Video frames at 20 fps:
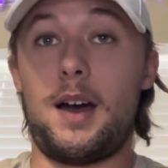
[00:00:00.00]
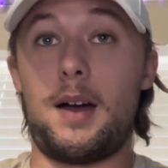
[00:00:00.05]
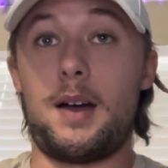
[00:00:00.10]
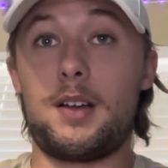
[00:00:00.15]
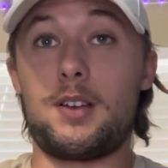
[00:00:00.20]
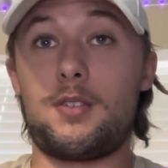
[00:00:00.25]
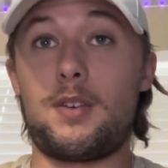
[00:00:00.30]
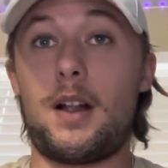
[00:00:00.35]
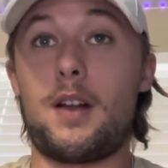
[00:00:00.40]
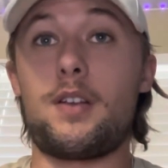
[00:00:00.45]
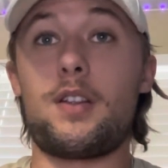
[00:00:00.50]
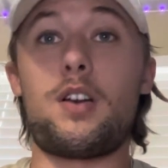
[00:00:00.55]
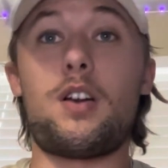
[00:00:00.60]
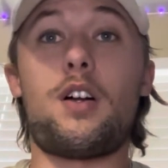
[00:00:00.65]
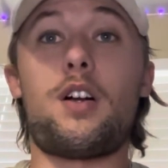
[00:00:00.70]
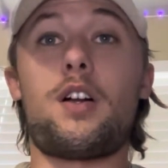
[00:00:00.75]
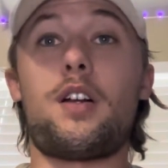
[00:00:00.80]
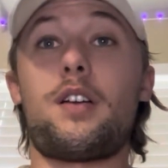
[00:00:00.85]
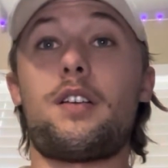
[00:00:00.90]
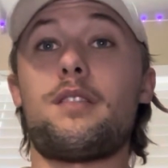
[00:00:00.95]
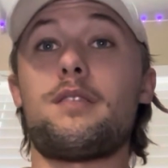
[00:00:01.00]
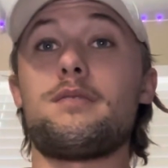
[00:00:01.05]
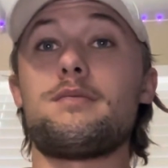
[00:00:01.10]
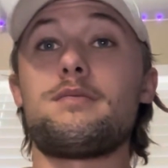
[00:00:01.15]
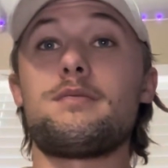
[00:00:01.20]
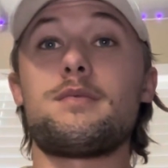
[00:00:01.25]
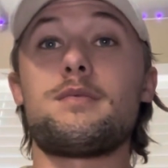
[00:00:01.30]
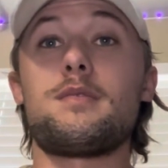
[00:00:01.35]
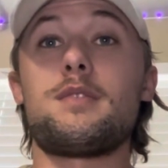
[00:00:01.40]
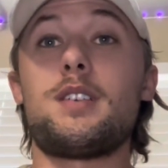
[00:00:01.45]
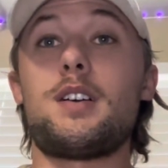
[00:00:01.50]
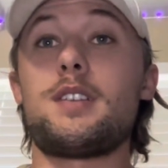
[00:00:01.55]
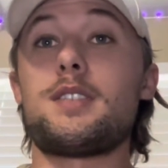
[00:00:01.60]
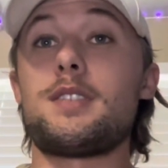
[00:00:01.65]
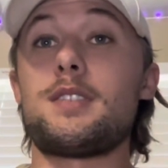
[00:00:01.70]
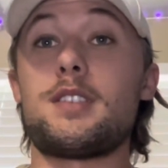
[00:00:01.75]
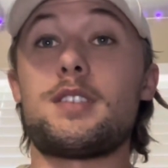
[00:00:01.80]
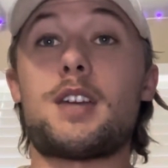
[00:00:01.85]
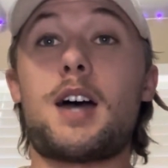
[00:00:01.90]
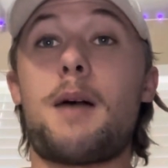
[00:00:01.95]
grounded on
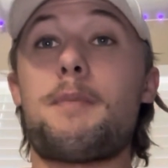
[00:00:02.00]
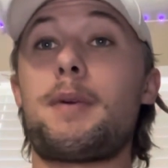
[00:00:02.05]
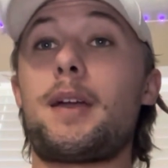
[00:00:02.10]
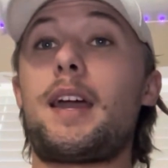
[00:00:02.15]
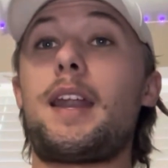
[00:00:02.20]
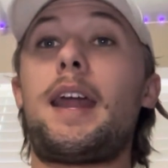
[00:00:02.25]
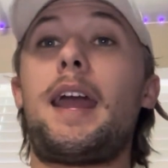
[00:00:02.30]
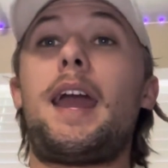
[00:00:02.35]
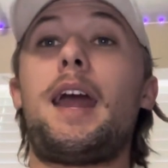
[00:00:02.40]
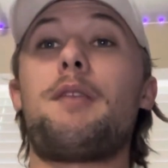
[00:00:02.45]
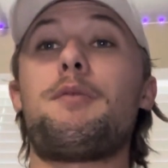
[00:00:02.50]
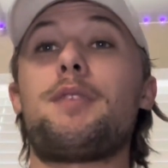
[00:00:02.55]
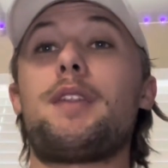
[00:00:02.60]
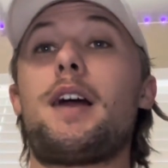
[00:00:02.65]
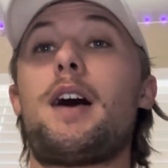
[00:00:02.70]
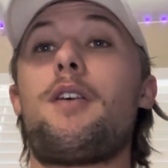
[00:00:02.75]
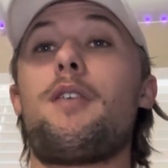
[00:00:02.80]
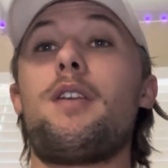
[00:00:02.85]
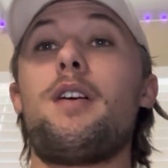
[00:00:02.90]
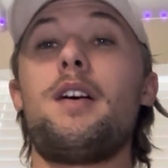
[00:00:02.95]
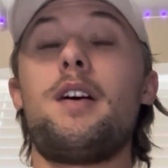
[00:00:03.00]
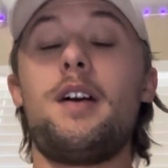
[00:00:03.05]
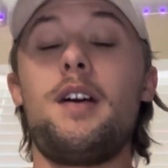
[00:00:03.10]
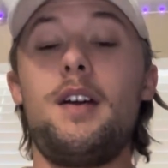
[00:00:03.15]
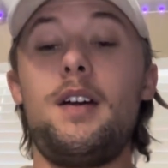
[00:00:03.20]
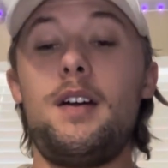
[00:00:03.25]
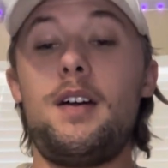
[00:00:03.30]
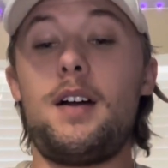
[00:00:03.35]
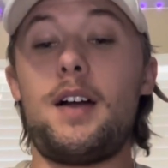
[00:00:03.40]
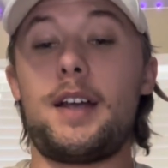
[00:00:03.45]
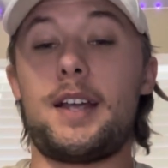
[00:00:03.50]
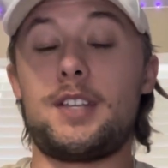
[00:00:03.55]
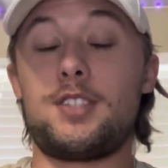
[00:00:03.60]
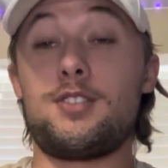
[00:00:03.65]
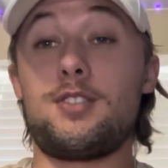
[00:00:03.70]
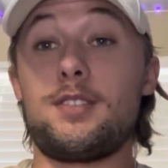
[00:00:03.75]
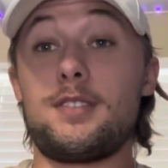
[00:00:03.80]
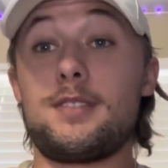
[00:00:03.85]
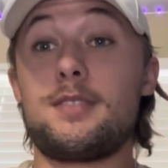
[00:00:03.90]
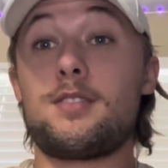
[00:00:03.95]
the topic at hand without, I guess you
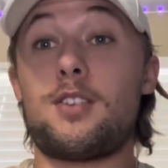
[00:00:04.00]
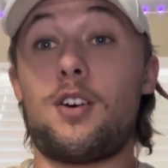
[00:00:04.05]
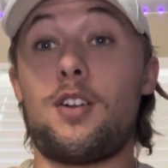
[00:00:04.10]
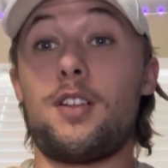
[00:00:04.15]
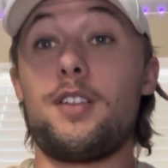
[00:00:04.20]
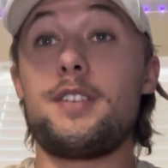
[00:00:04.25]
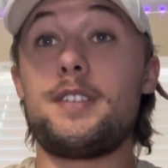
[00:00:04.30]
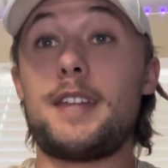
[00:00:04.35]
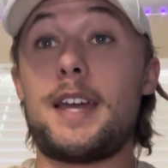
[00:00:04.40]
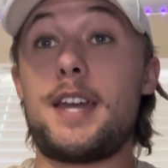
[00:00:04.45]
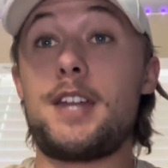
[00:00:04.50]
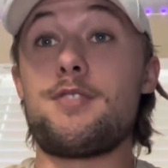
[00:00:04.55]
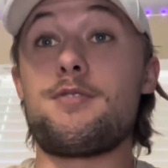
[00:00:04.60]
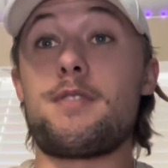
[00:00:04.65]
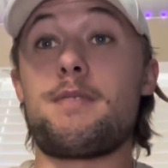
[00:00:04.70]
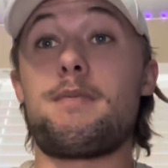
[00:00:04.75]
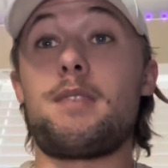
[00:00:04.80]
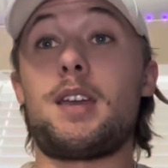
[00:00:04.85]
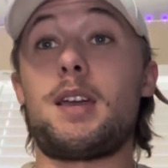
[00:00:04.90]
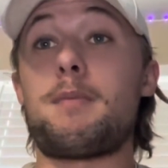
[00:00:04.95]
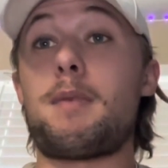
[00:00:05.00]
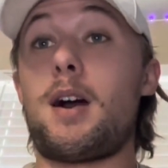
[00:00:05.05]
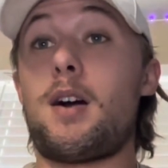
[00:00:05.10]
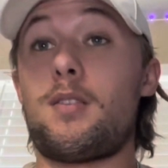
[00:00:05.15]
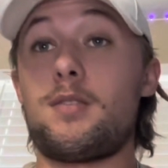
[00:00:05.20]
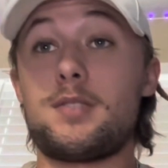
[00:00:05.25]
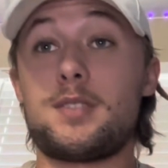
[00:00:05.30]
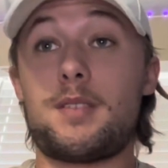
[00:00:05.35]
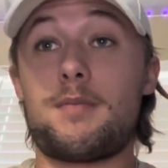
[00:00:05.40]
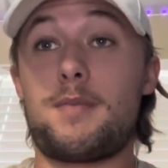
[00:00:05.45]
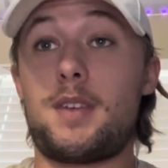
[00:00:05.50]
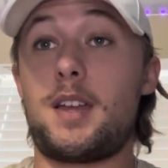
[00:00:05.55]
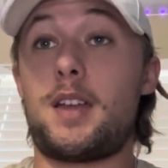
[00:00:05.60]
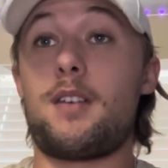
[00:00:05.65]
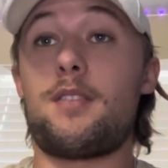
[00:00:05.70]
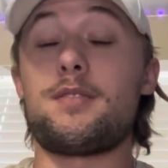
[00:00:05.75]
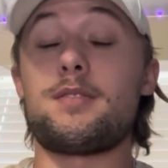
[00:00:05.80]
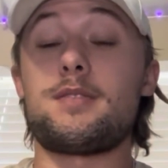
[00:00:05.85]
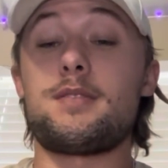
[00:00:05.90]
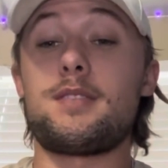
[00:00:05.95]
could call it, daydreaming about something
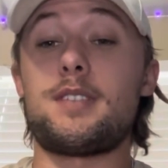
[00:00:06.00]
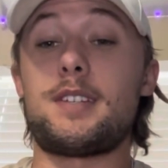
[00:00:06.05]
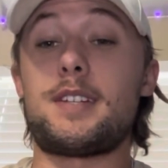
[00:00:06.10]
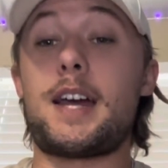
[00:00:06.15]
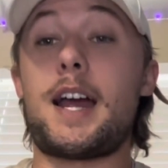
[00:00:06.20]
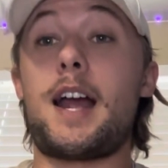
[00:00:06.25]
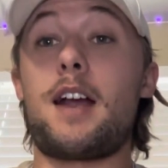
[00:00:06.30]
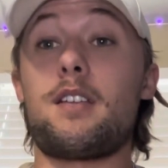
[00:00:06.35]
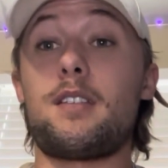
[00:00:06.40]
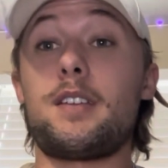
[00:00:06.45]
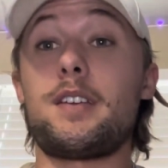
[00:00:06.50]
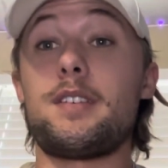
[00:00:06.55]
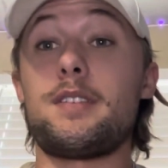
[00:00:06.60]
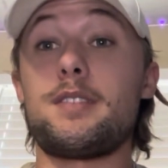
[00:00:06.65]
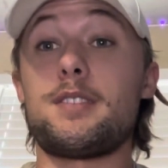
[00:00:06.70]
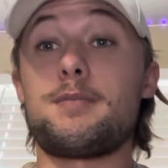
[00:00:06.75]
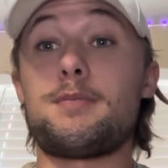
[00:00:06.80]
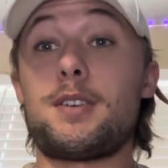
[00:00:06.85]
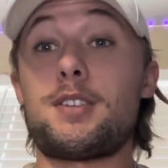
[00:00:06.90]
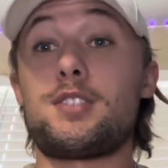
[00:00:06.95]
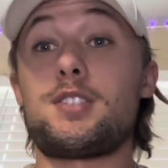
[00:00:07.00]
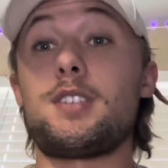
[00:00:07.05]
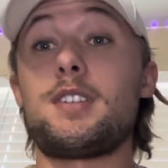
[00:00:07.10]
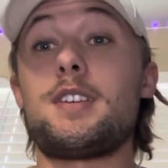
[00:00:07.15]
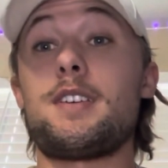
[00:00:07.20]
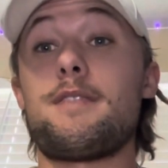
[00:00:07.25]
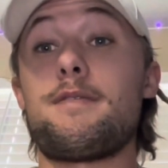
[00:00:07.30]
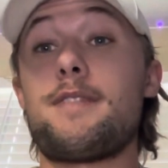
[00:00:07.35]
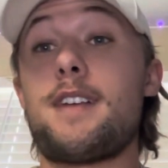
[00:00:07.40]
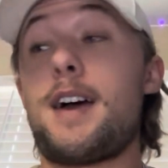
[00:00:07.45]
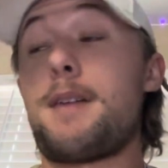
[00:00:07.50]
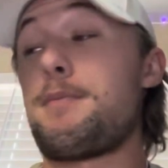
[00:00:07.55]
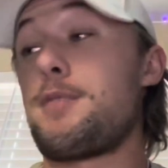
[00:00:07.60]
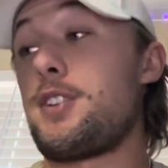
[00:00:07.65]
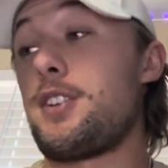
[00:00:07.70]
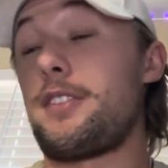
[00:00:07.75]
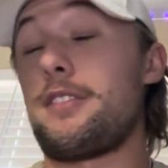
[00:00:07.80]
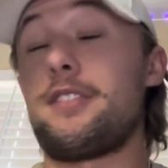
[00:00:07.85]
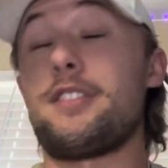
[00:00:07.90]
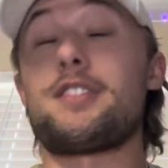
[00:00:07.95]
else entirely, especially if that
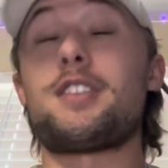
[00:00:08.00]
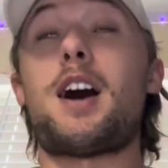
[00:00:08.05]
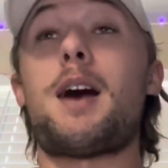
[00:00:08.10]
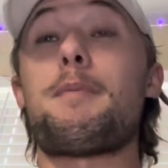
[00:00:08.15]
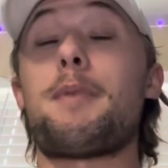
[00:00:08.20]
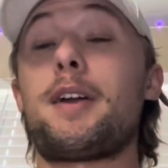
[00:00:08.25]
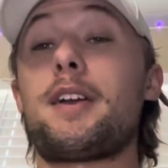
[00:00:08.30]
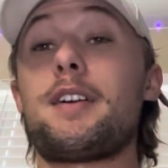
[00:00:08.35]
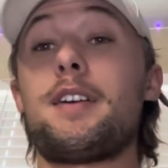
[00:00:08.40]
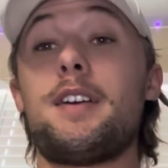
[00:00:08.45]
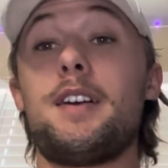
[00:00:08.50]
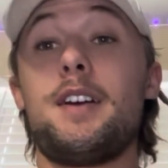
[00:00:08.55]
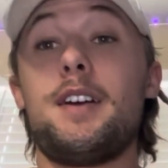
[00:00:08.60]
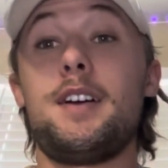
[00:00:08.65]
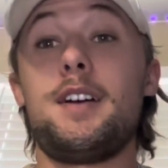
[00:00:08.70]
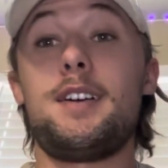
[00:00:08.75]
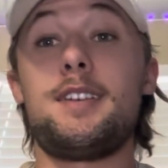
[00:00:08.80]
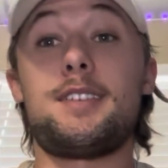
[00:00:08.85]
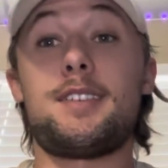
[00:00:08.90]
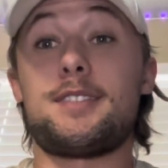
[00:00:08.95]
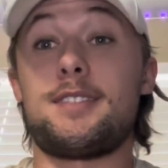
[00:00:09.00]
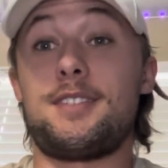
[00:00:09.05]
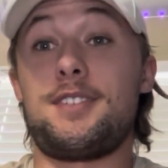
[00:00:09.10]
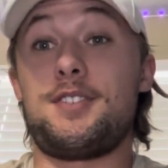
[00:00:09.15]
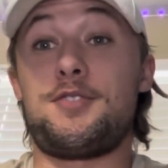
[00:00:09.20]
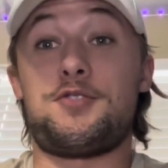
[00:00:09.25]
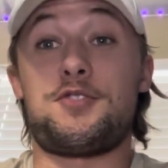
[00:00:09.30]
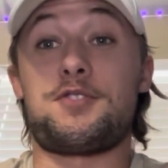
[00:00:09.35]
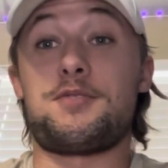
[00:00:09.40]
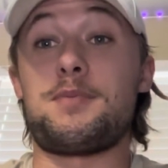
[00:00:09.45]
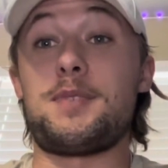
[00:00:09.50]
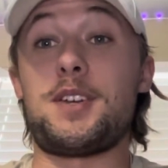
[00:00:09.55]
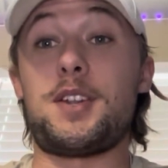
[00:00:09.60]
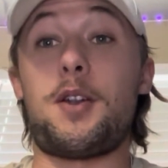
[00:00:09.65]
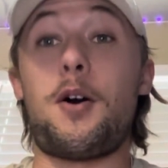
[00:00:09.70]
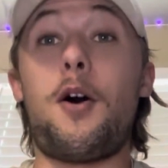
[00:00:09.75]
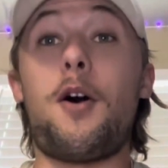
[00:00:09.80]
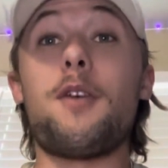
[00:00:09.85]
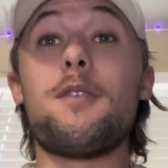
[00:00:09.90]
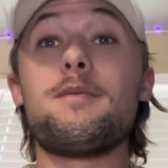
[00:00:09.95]
particular topic doesn't interest me at
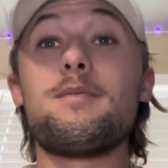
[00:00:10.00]
all.